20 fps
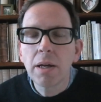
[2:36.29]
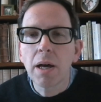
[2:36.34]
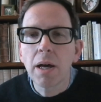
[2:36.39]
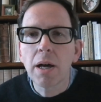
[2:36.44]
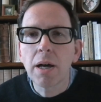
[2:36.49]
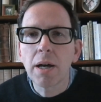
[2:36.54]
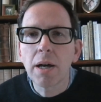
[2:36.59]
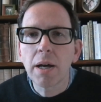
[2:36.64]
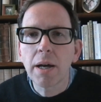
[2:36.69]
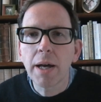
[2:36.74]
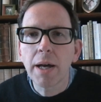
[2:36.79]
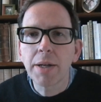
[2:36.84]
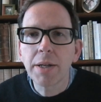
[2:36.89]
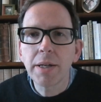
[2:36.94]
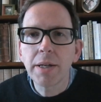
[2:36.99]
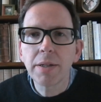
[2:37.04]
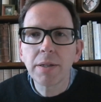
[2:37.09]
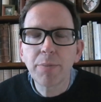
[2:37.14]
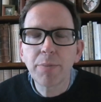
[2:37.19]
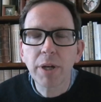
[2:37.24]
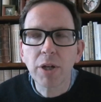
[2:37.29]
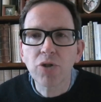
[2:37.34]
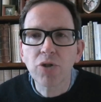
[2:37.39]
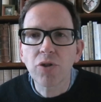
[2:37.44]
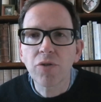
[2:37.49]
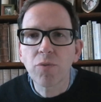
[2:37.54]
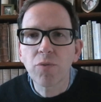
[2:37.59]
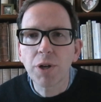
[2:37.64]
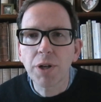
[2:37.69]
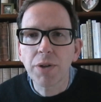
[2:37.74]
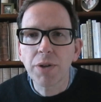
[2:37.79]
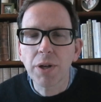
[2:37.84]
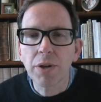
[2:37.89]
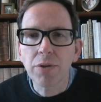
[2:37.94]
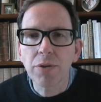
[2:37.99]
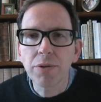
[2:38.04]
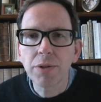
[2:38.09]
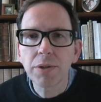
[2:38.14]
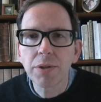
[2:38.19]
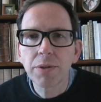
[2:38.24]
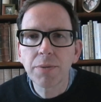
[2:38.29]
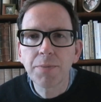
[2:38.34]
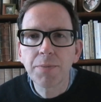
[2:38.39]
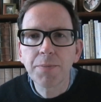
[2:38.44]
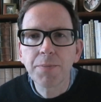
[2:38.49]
and here's a picture of one of those.